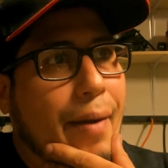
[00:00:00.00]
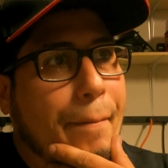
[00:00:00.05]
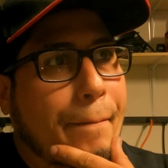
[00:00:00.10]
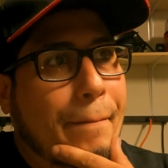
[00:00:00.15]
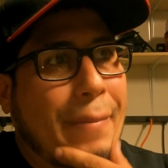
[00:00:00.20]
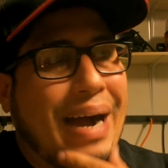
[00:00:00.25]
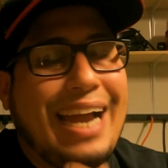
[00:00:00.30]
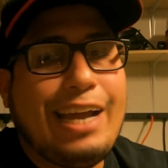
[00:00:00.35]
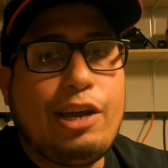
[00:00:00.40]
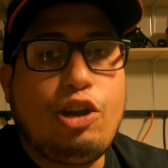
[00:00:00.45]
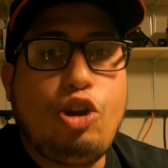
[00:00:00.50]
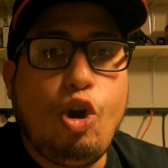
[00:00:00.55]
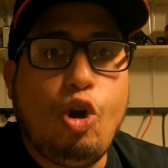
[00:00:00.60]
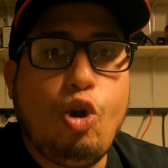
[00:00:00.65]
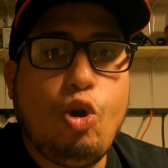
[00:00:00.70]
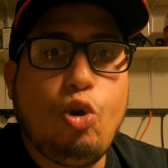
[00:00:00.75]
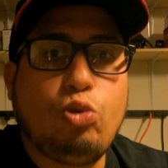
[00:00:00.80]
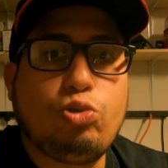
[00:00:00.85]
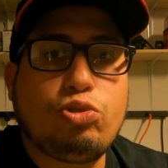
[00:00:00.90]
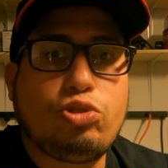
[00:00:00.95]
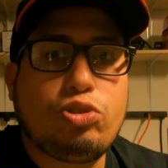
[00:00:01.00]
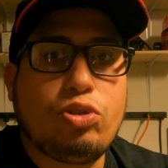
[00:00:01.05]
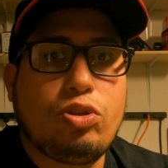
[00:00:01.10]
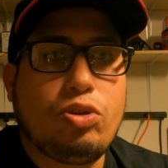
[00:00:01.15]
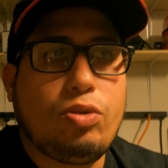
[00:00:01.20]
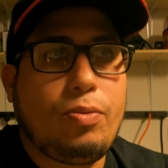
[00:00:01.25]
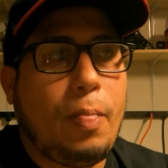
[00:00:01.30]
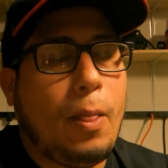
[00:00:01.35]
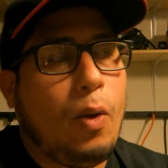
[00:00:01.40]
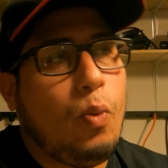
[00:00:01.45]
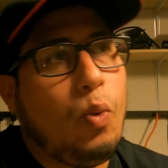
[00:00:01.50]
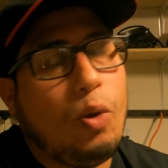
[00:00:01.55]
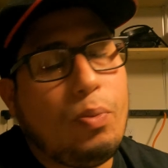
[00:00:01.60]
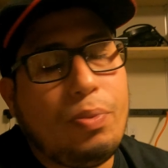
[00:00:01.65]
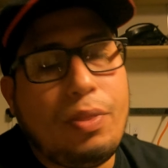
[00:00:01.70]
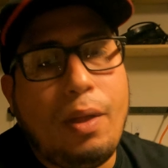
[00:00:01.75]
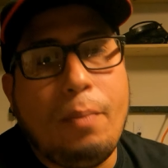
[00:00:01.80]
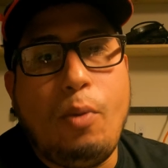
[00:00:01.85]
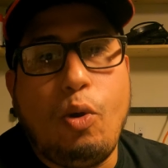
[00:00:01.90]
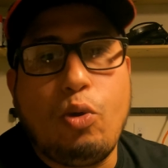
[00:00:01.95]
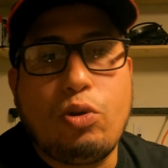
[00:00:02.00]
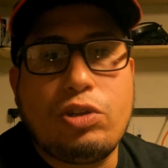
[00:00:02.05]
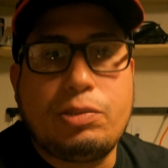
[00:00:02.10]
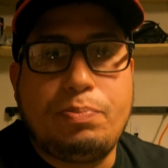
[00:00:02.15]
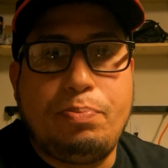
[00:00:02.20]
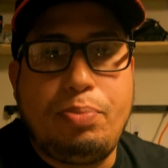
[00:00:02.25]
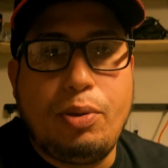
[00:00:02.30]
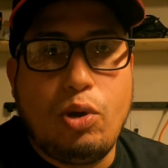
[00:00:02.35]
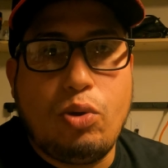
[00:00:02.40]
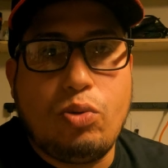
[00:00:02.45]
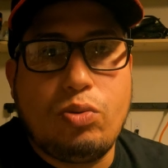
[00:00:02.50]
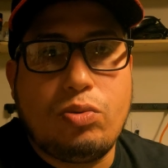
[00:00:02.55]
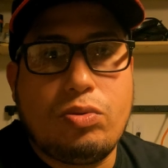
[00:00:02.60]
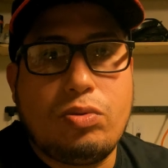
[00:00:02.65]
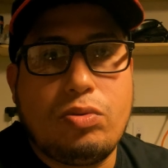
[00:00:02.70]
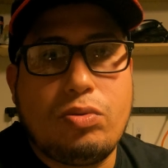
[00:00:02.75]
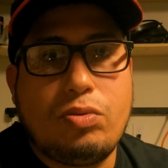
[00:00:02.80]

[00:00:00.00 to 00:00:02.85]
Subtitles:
my goals, well, the motor's built